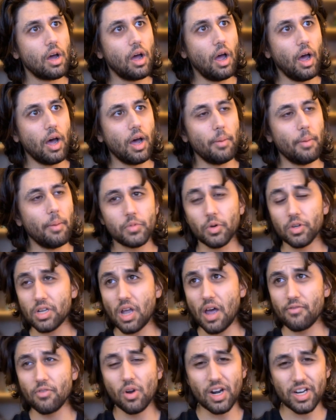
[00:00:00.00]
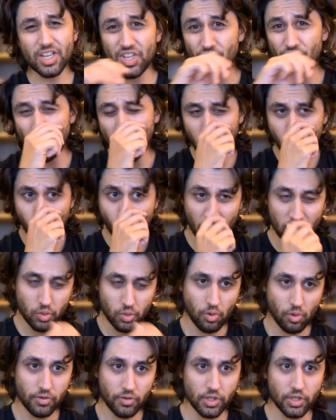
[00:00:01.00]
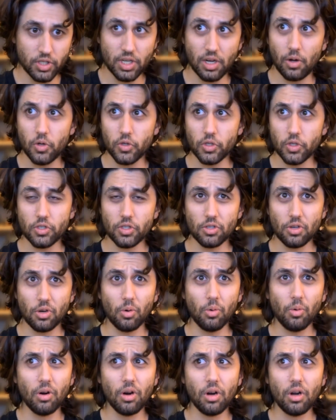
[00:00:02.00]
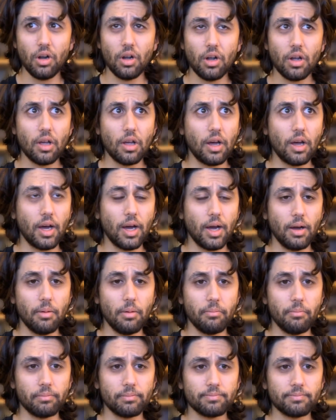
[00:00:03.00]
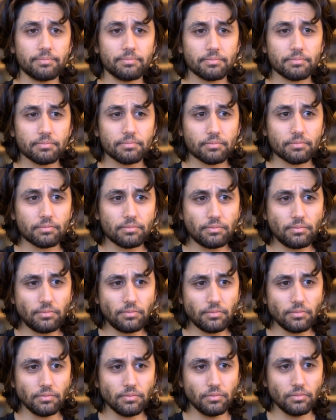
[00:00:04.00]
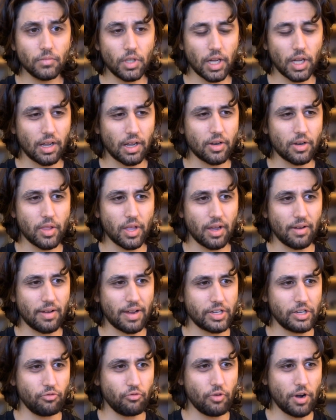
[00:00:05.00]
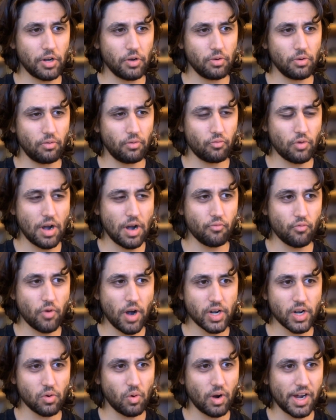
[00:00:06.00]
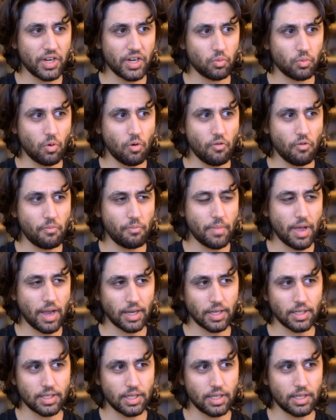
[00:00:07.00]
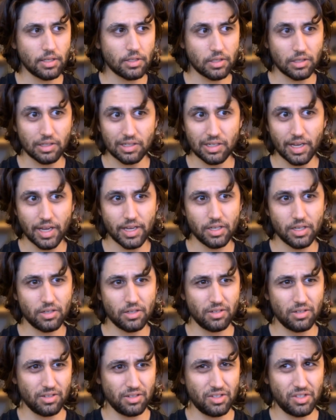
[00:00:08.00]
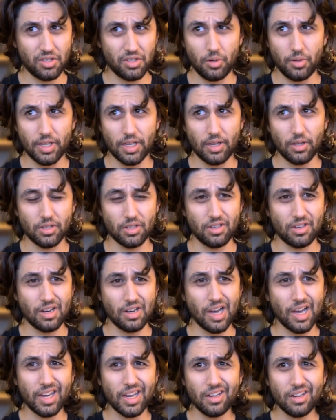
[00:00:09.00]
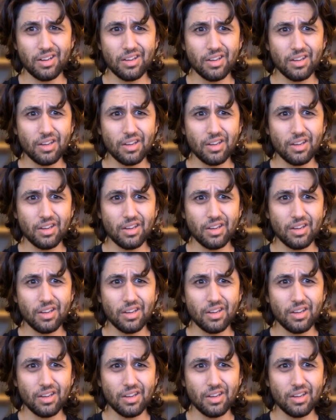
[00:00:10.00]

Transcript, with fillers: Um, I've not actually read White Dwarf since I was at school. Um, like I don't think I've actually read read, read a White Dwarf magazine since like 2009.